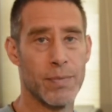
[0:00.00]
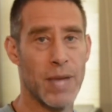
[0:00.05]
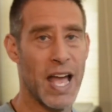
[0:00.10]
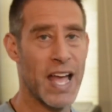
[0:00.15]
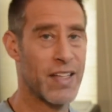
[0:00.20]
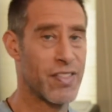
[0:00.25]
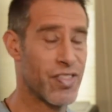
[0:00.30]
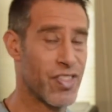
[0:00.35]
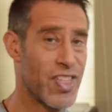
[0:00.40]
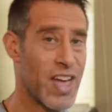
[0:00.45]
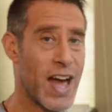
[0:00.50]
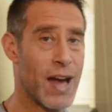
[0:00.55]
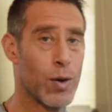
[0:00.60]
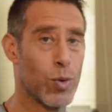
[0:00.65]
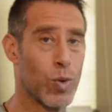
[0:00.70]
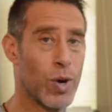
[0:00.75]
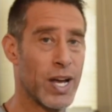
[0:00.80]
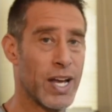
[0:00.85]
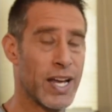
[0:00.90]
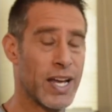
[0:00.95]
And
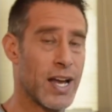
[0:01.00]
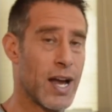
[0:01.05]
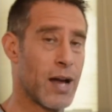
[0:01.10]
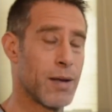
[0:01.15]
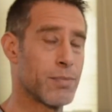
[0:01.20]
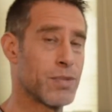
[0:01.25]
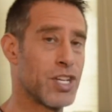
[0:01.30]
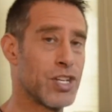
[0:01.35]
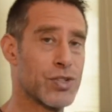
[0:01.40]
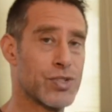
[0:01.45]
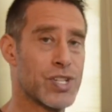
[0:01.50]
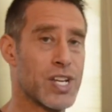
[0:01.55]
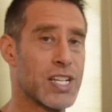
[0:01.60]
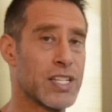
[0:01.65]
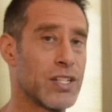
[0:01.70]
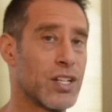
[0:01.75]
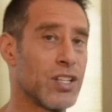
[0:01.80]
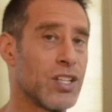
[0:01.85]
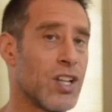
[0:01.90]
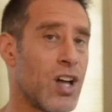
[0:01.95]
that way I'm using
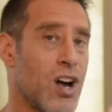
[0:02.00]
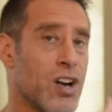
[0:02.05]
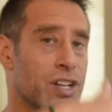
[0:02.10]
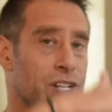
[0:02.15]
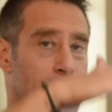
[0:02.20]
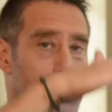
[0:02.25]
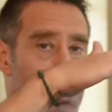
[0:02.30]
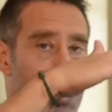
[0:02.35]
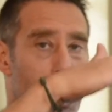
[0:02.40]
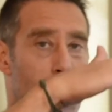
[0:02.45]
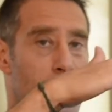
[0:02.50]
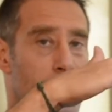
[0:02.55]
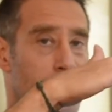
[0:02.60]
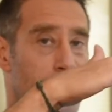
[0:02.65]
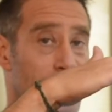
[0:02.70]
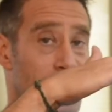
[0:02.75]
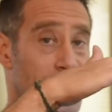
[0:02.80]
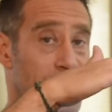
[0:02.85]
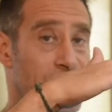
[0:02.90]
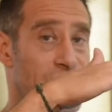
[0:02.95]
the longest part
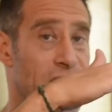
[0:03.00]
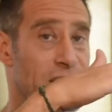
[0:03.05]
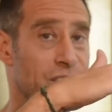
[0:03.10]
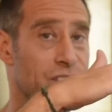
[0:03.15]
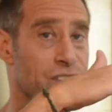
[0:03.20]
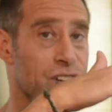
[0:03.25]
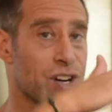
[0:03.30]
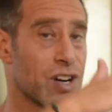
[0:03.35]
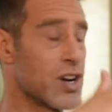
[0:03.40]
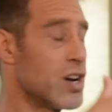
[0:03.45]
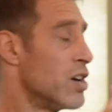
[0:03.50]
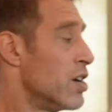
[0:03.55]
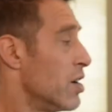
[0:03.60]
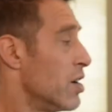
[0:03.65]
of the sensor